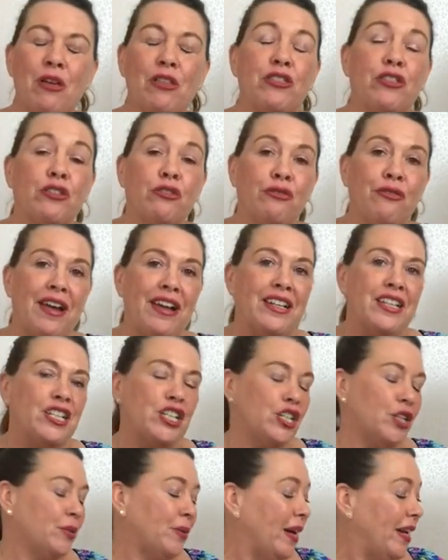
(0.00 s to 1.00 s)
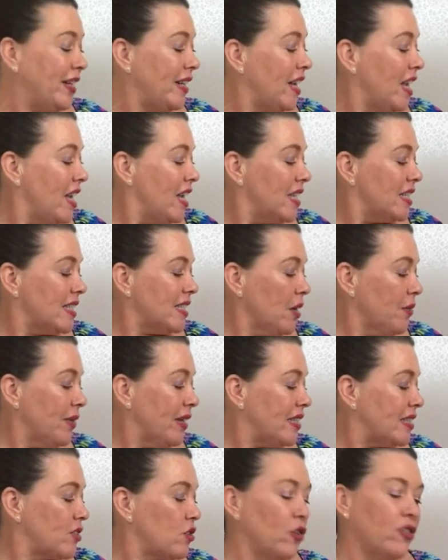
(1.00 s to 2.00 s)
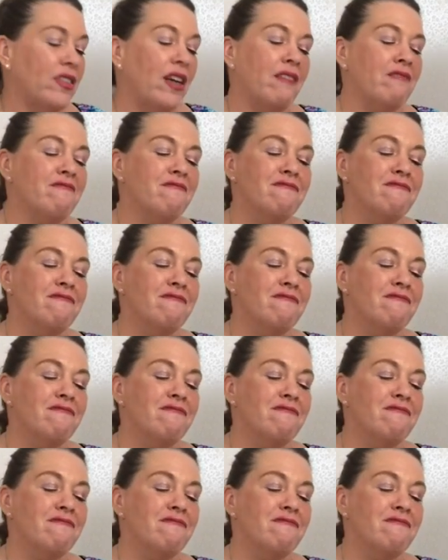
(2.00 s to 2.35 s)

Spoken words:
thread to it, so it's got that